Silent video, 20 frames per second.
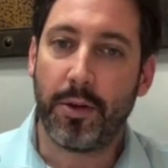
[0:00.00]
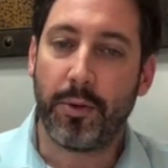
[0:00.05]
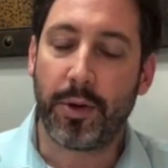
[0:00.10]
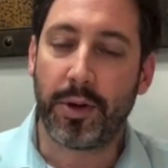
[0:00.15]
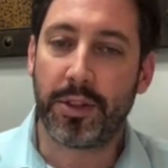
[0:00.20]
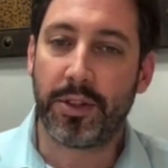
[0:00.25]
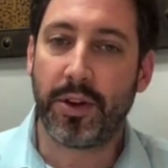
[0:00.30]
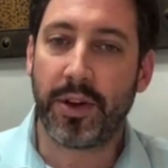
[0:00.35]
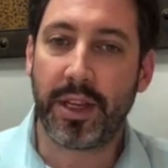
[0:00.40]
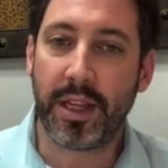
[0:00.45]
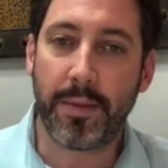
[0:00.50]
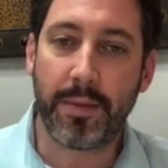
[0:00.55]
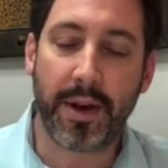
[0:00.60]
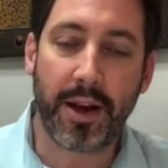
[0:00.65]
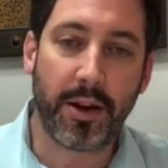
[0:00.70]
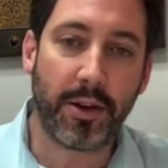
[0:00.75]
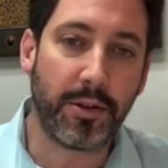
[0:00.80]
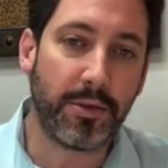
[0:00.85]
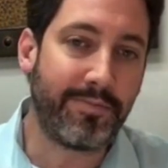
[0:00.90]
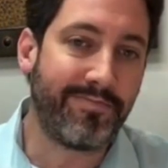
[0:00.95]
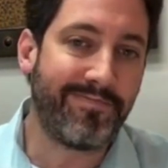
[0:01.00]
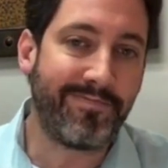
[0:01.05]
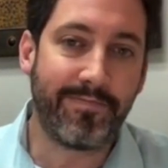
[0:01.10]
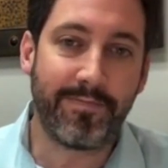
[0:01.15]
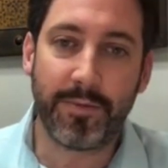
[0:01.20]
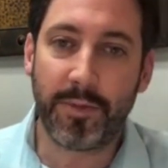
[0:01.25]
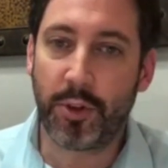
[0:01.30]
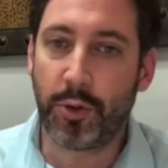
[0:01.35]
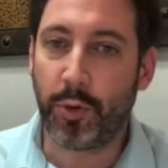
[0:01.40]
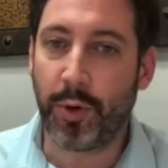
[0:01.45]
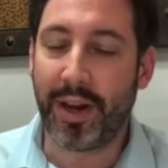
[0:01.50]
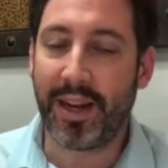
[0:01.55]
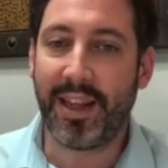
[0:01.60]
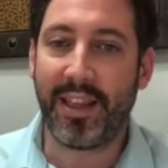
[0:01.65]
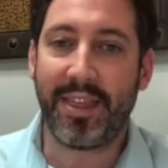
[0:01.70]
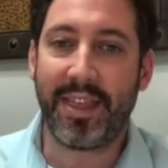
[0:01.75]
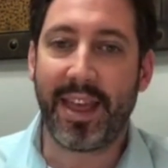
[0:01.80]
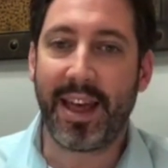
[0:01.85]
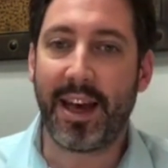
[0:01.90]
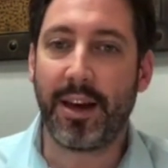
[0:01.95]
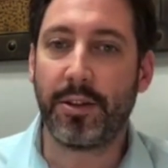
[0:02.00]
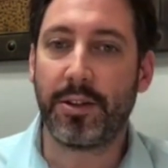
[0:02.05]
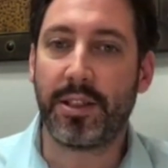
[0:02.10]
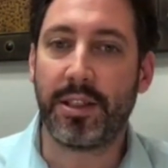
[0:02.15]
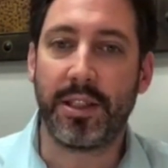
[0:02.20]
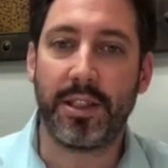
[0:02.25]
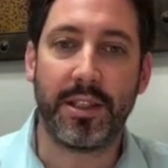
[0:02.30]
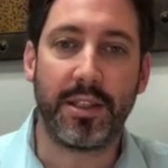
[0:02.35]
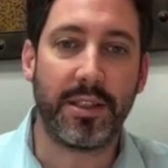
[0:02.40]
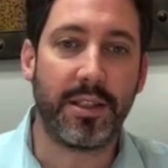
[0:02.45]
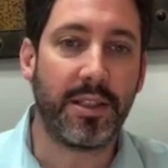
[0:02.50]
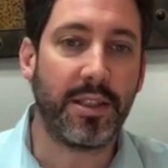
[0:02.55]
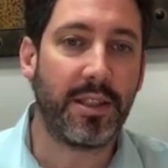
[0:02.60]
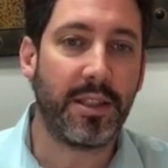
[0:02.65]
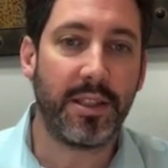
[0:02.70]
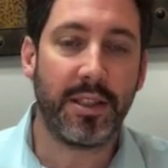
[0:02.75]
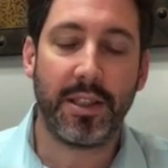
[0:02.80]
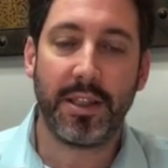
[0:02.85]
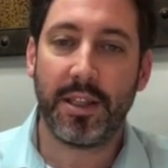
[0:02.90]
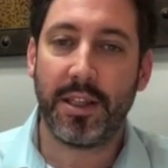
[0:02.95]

We're talking about 20,000